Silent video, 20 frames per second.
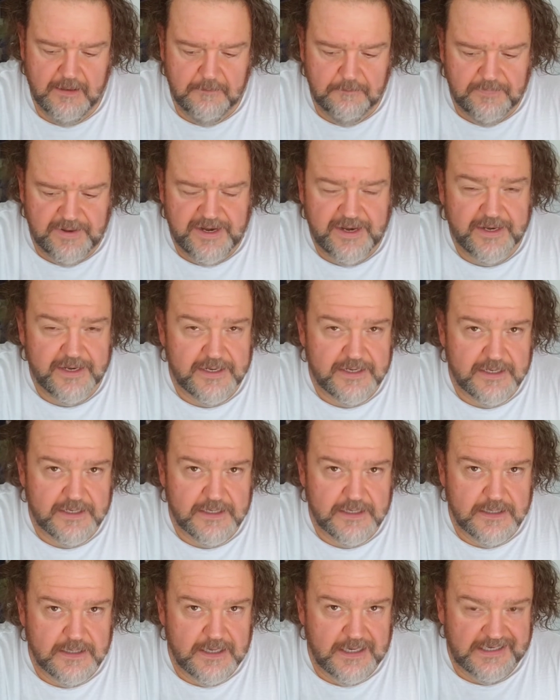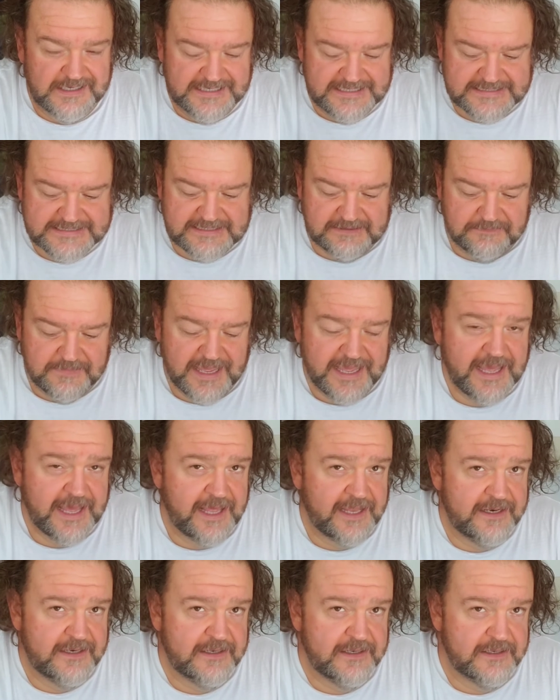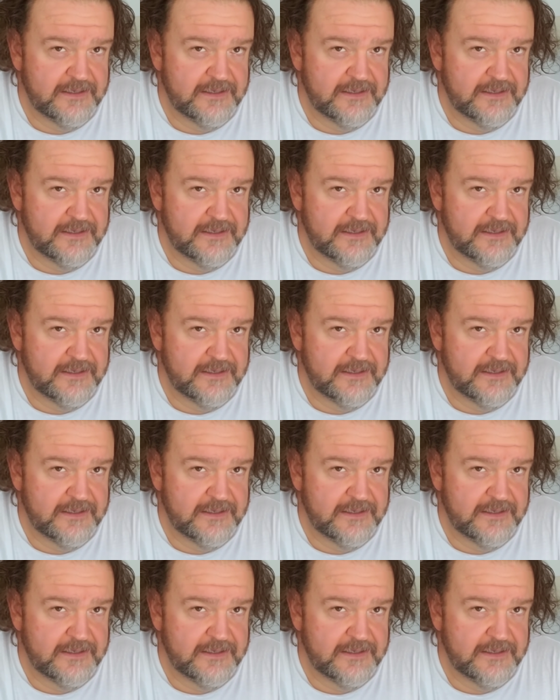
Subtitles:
but it, at least in my head,